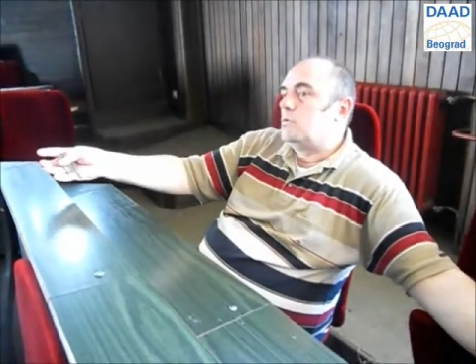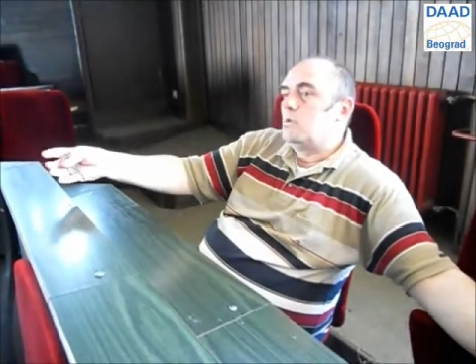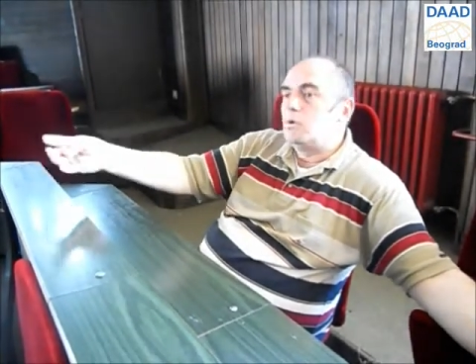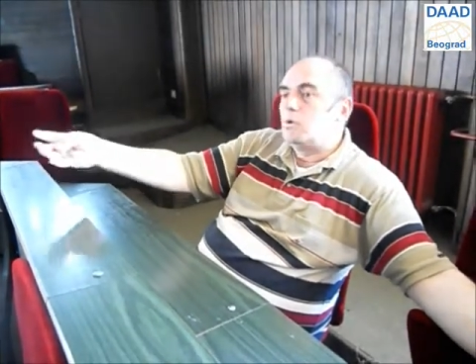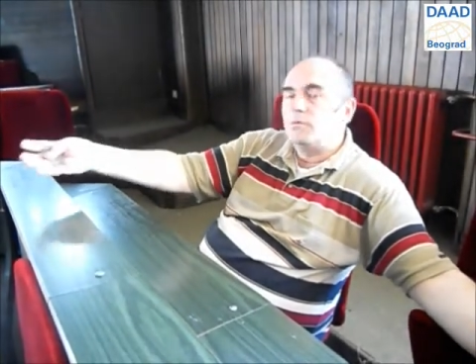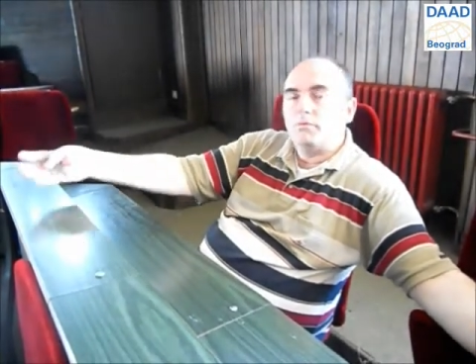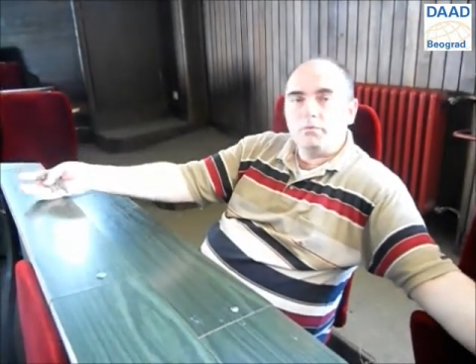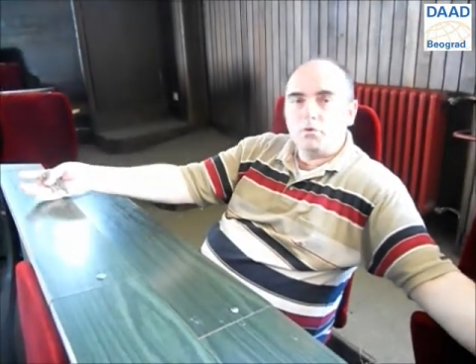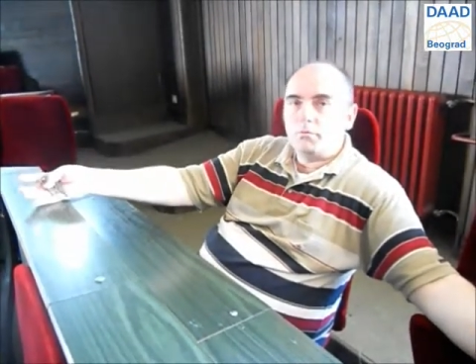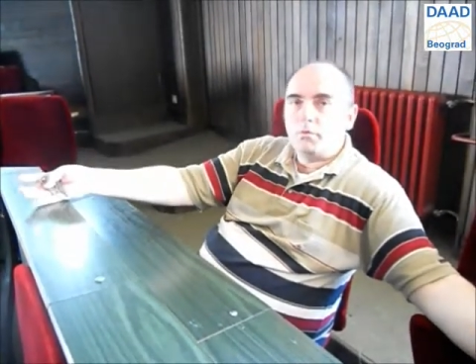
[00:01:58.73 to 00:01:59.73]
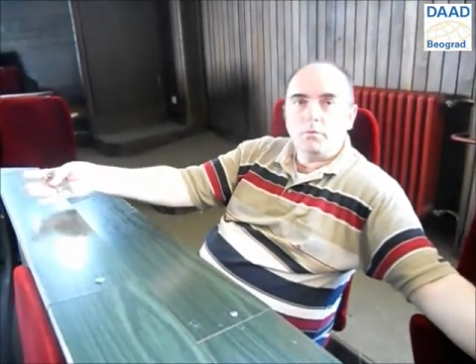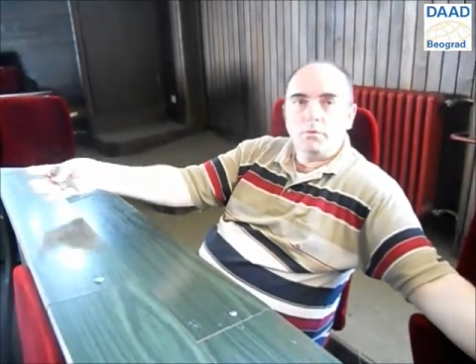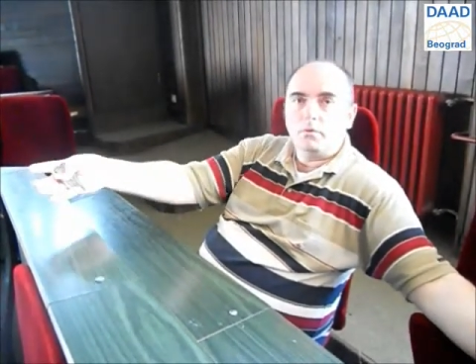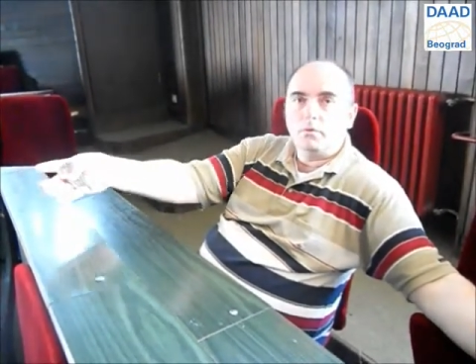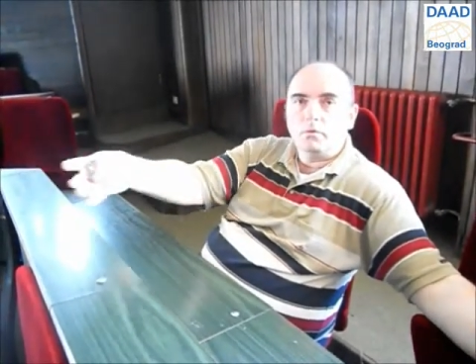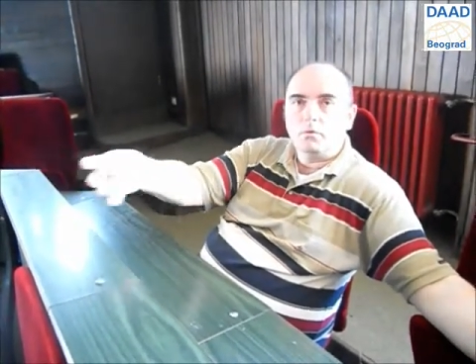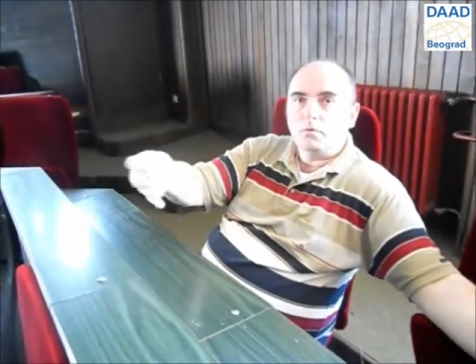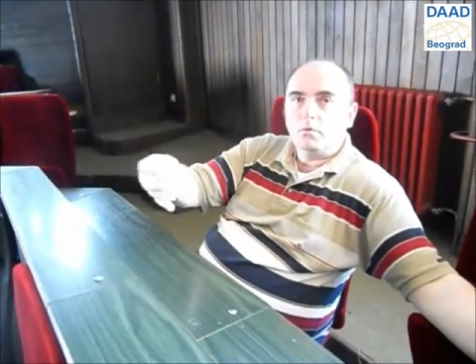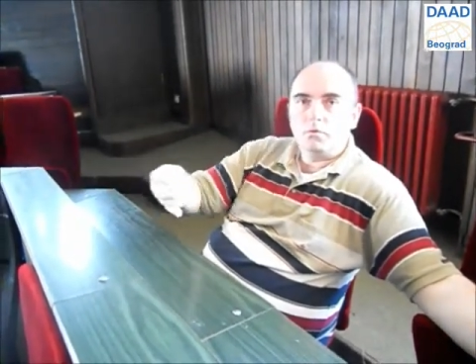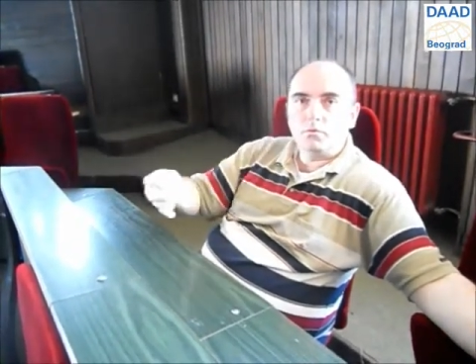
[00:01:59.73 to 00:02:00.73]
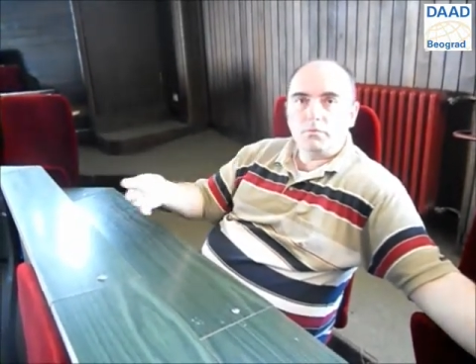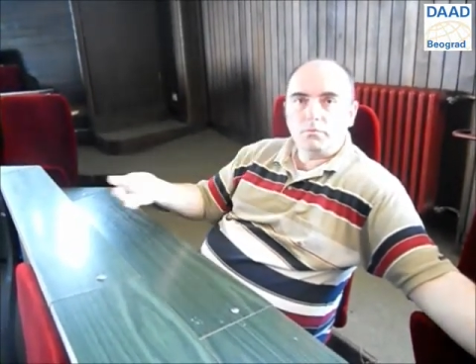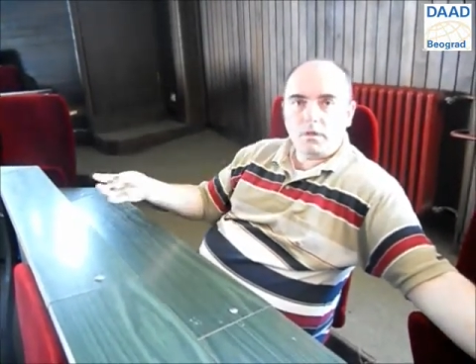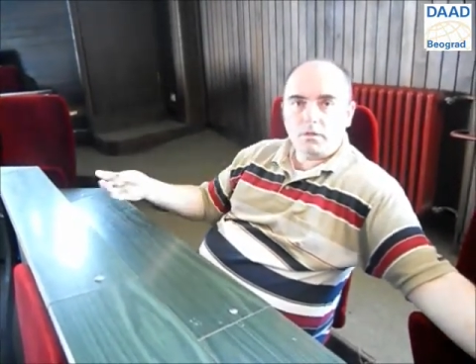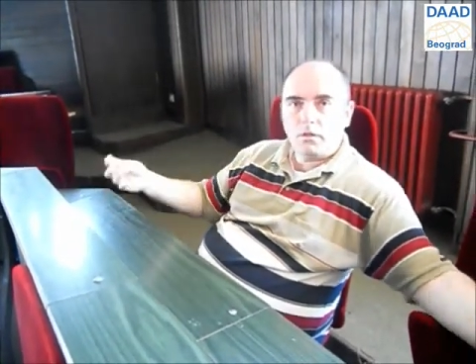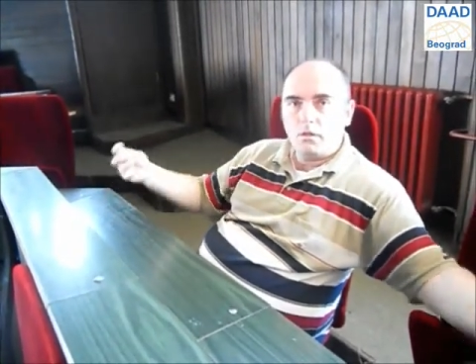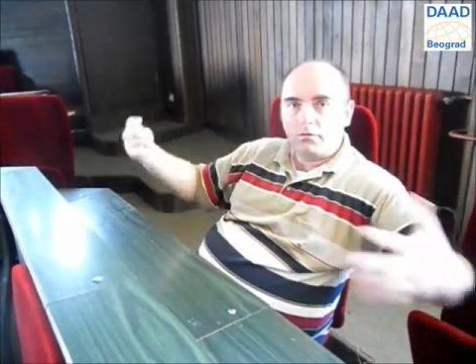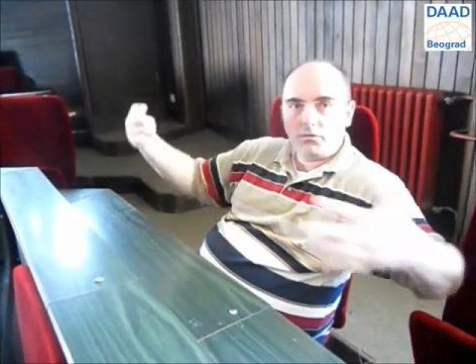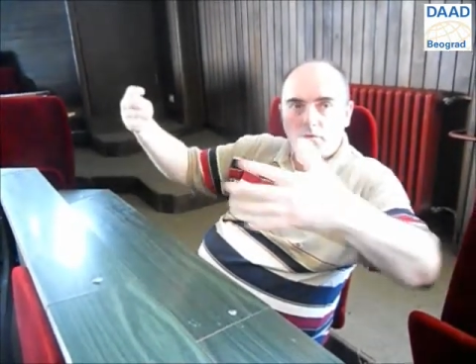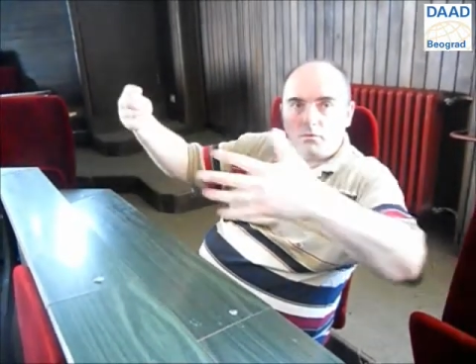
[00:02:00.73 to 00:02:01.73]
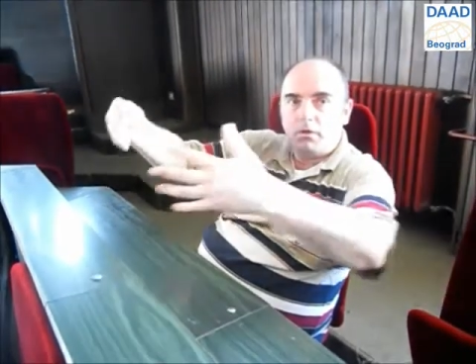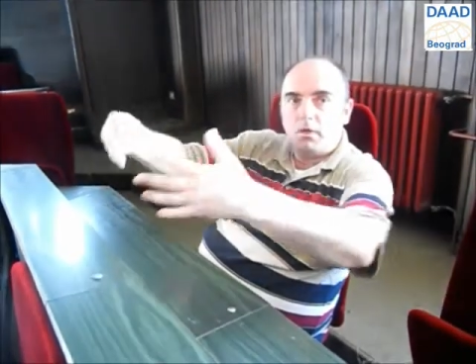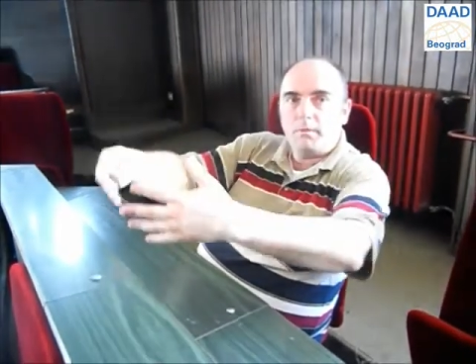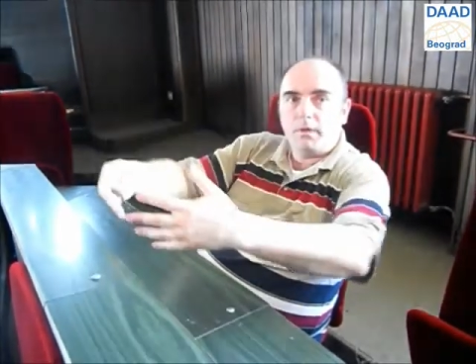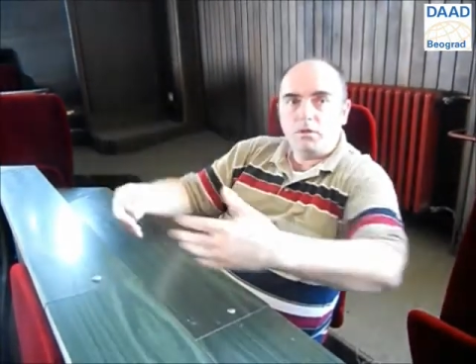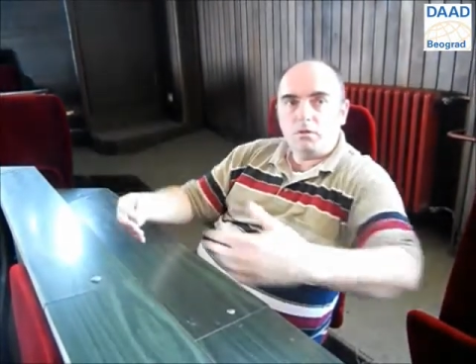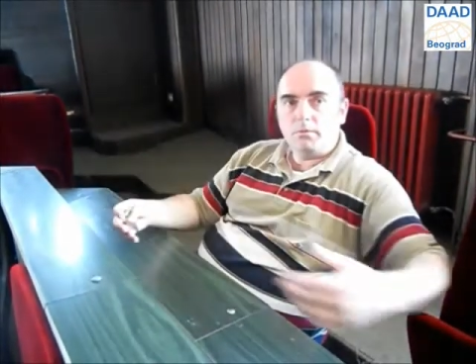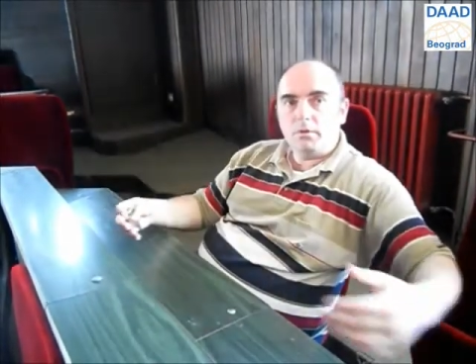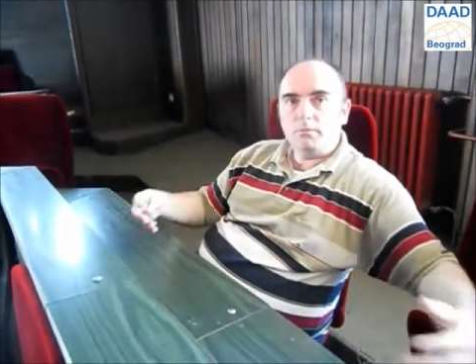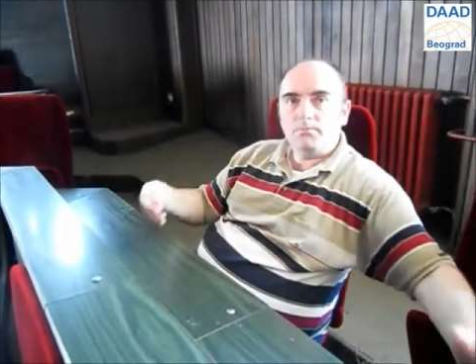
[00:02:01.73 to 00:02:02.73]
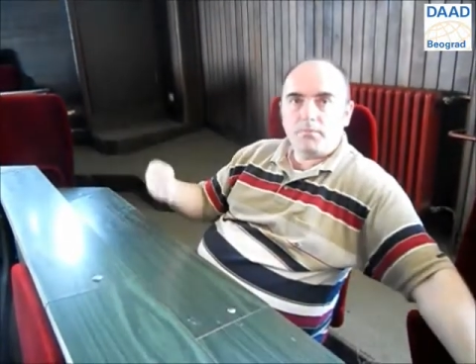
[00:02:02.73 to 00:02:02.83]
not only from Germany but also from the other countries who are coming in Germany